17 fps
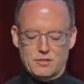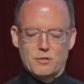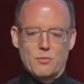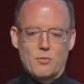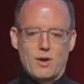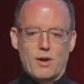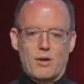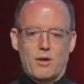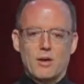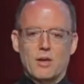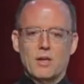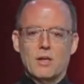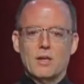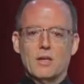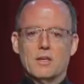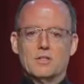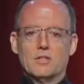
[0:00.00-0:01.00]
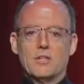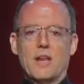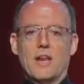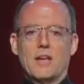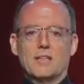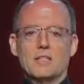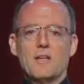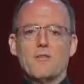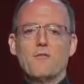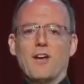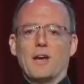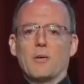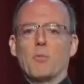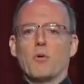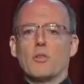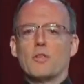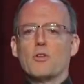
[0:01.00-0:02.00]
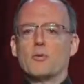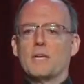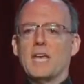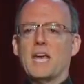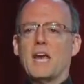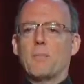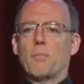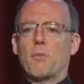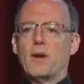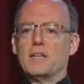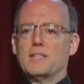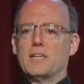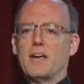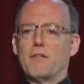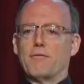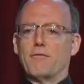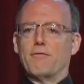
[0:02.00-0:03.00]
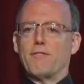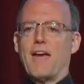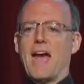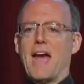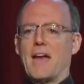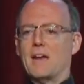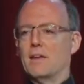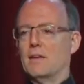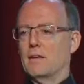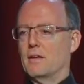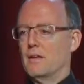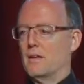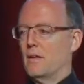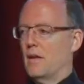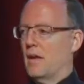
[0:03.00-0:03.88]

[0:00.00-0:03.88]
It's a rare genetic defect where you can't break down fat